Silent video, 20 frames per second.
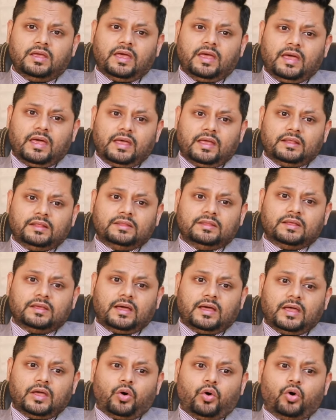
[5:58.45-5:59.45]
and
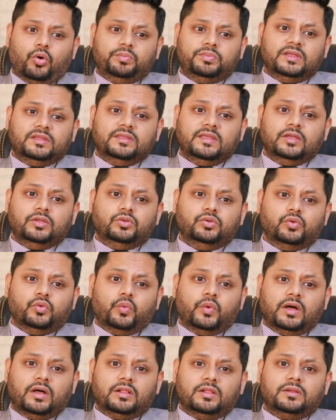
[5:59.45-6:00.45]
I hope that they do
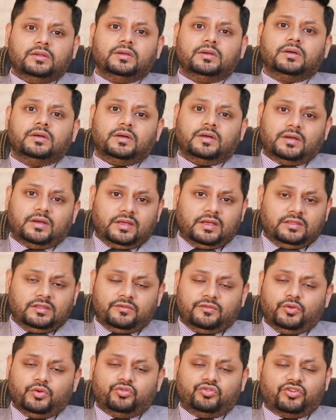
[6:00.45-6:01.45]
well in
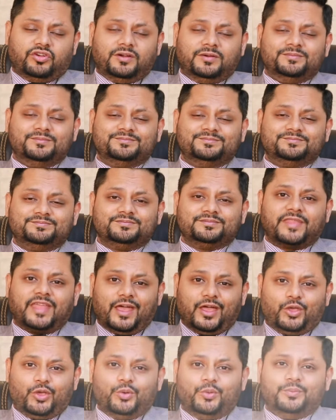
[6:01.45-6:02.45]
the future.
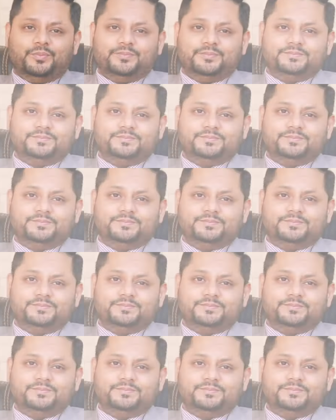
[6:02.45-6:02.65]
Thank you.